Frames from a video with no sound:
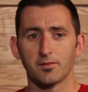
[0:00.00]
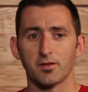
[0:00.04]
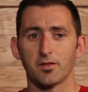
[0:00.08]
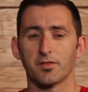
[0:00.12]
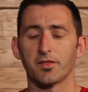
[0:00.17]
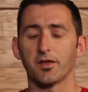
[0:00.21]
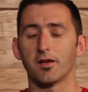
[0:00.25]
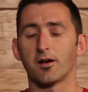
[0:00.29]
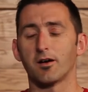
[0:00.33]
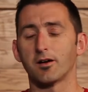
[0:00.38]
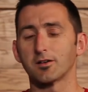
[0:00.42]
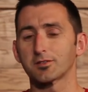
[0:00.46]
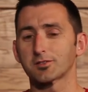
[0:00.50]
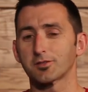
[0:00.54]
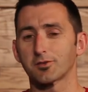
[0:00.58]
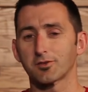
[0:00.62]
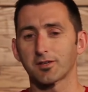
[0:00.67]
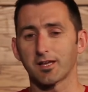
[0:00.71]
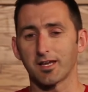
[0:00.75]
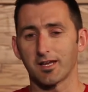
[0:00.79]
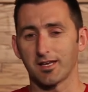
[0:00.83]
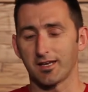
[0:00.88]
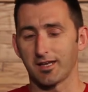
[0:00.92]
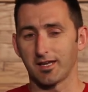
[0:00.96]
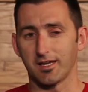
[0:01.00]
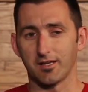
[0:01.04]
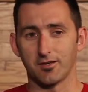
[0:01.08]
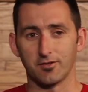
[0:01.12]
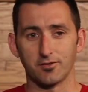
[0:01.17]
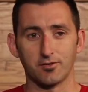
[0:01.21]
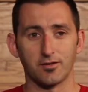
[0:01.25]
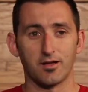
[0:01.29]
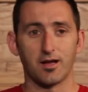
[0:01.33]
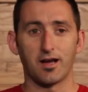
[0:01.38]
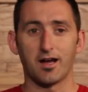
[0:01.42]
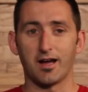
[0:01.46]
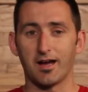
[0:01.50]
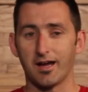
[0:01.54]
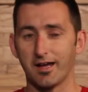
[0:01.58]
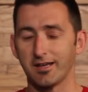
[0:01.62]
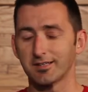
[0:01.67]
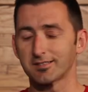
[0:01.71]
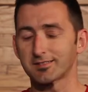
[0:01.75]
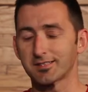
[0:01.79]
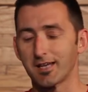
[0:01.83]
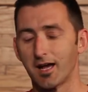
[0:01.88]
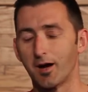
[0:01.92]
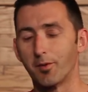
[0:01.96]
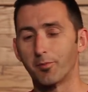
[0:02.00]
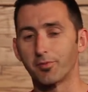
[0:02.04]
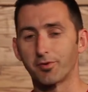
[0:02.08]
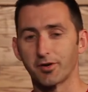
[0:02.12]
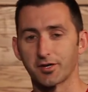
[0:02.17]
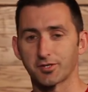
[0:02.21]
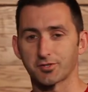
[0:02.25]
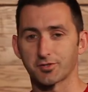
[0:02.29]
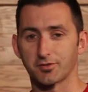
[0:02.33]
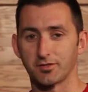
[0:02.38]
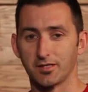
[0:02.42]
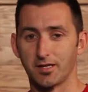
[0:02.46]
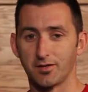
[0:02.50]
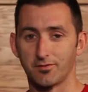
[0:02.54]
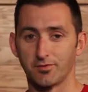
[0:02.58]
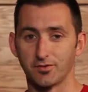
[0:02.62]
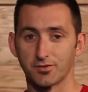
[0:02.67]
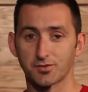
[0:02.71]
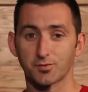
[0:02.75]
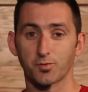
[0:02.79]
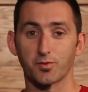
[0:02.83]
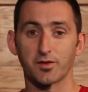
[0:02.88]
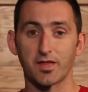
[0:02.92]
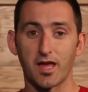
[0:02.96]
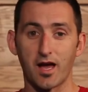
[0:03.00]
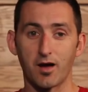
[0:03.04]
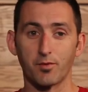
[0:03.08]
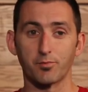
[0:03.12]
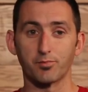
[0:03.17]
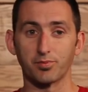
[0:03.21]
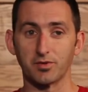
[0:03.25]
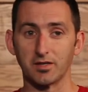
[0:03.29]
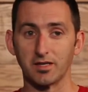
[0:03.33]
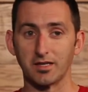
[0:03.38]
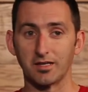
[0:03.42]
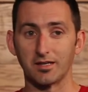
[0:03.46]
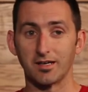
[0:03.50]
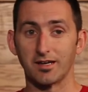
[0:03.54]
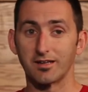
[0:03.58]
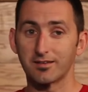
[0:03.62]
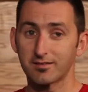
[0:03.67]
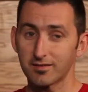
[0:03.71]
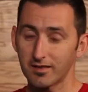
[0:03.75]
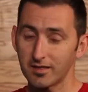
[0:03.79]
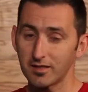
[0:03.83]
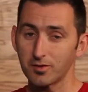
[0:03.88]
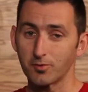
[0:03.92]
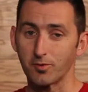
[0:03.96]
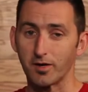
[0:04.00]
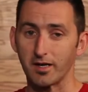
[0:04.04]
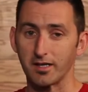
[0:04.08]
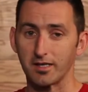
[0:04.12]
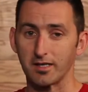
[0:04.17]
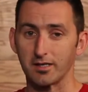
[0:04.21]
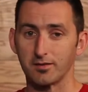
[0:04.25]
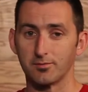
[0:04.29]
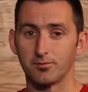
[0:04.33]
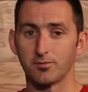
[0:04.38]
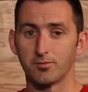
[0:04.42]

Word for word: They also can't handle high sound pressure levels without being attenuated